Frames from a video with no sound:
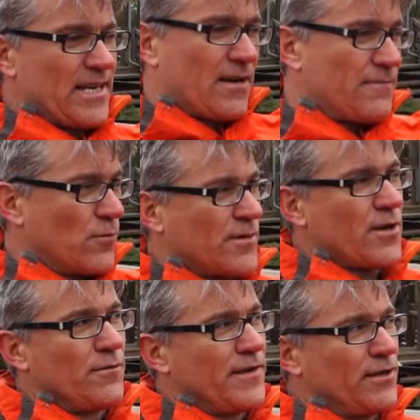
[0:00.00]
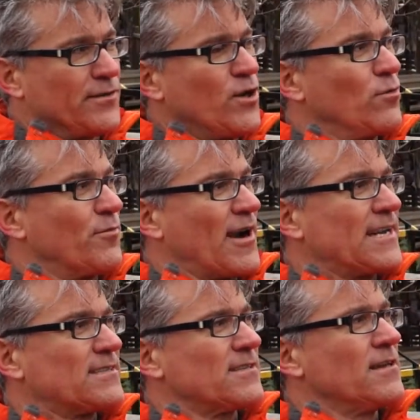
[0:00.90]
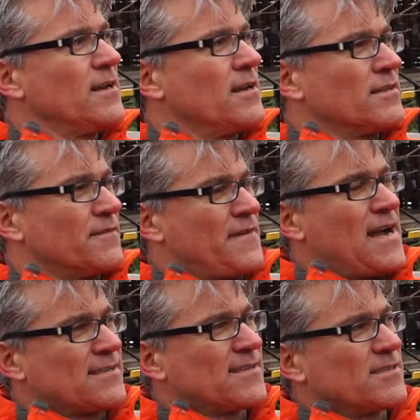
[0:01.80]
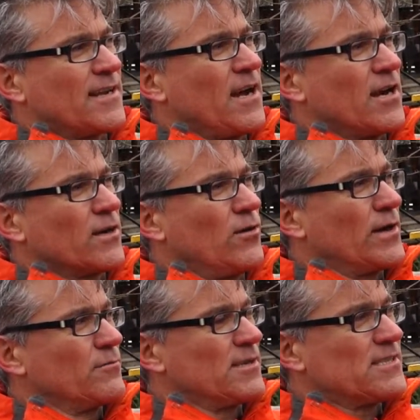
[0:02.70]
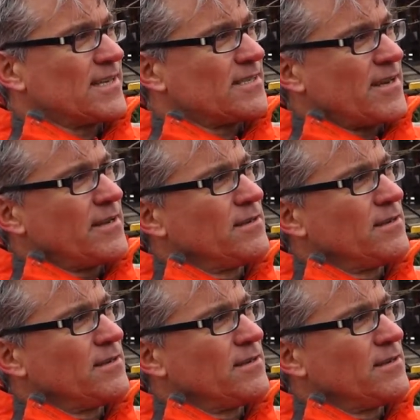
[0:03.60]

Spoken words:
down Fort Cove Hill, no brakes. The fastest I got going was 60.